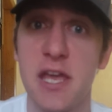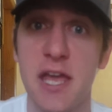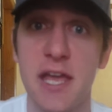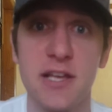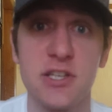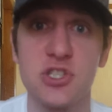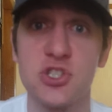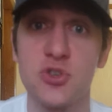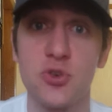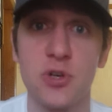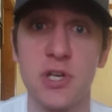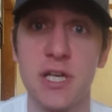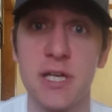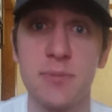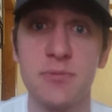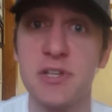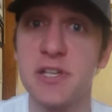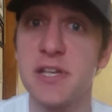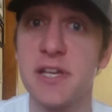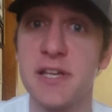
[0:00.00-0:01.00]
extreme,
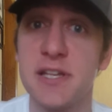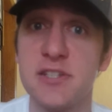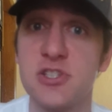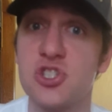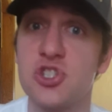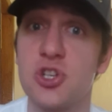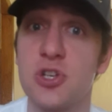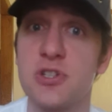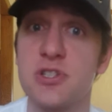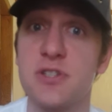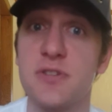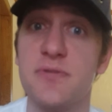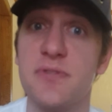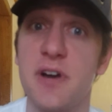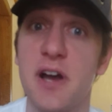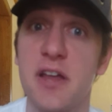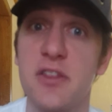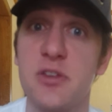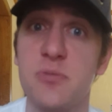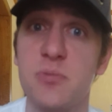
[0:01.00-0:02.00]
the ends
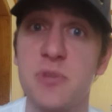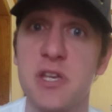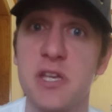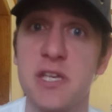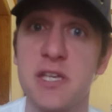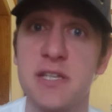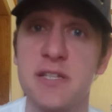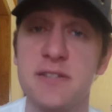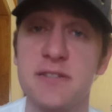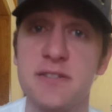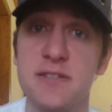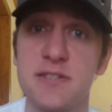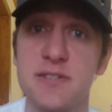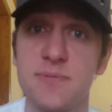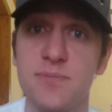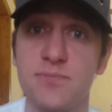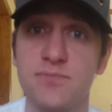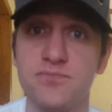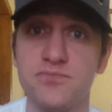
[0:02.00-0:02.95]
justify the means,